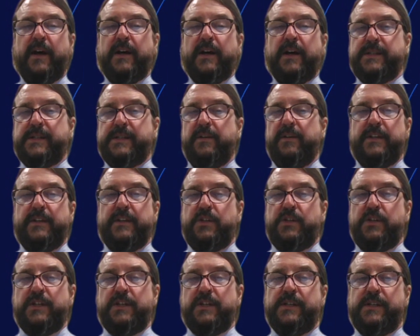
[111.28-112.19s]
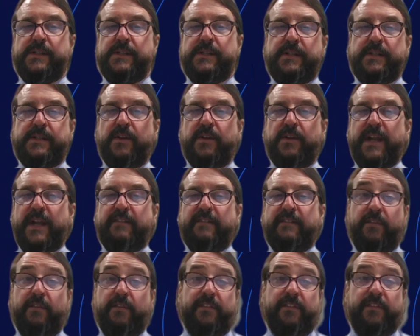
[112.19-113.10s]
Also, the judges don't
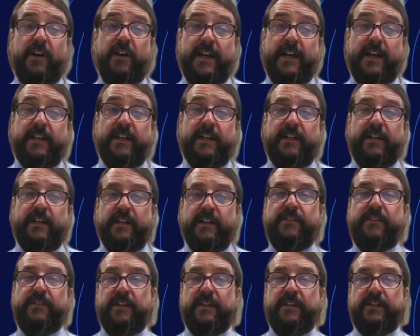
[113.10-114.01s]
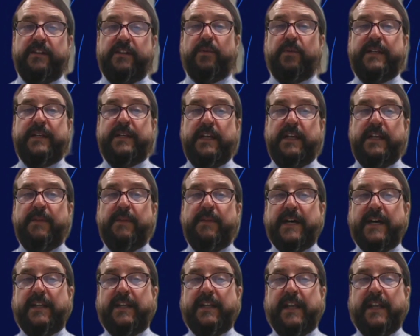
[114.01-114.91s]
have a variety of the 3D
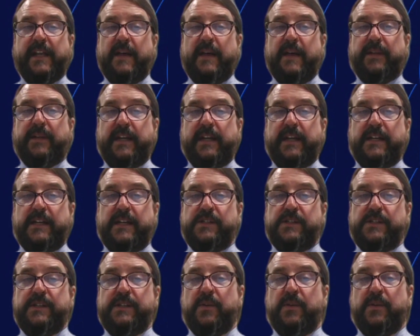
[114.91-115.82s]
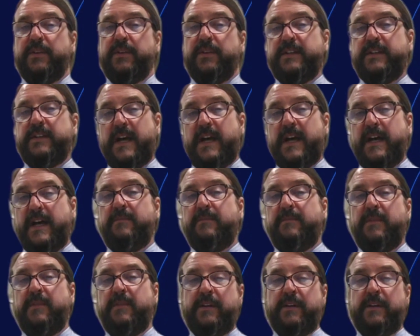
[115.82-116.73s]
modeling applications or the
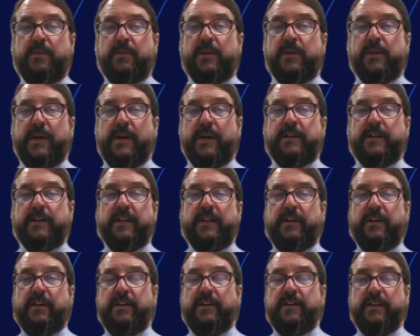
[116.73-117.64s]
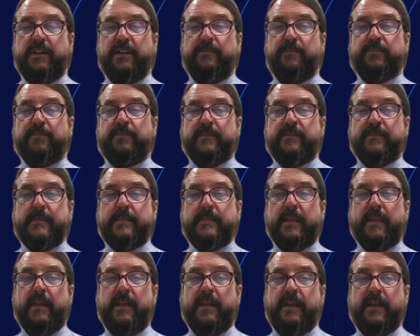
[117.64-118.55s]
time required to learn them.
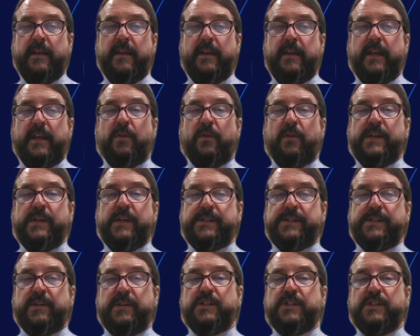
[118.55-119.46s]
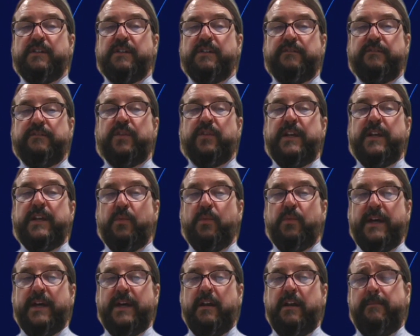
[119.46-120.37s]
Research free
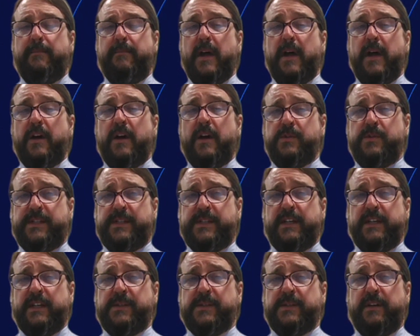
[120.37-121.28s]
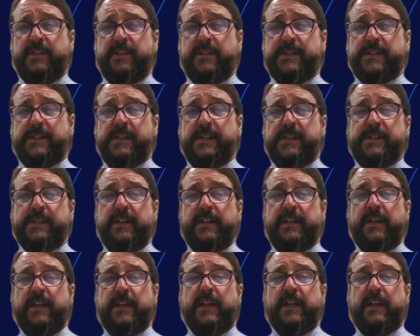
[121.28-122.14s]
web hosting services.